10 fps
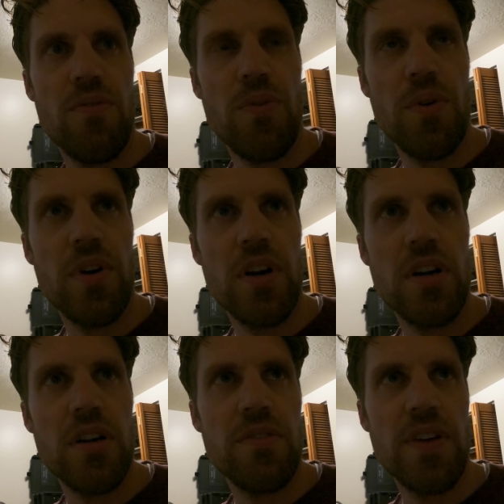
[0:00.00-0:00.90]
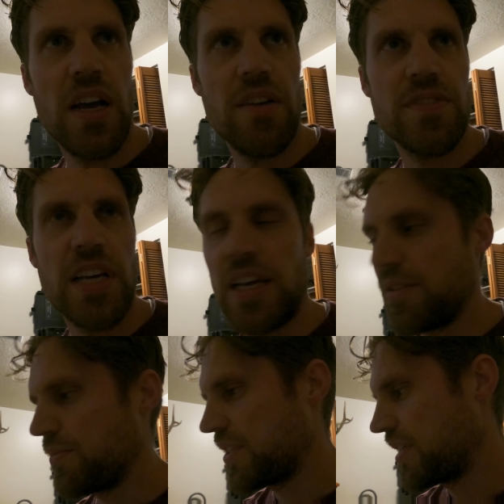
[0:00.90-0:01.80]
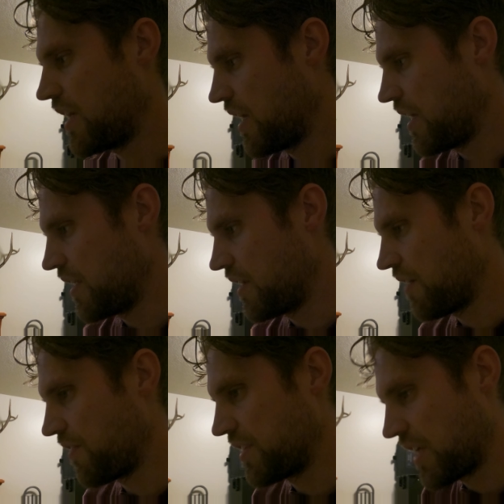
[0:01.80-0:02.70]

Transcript: 4 or 5 times, and every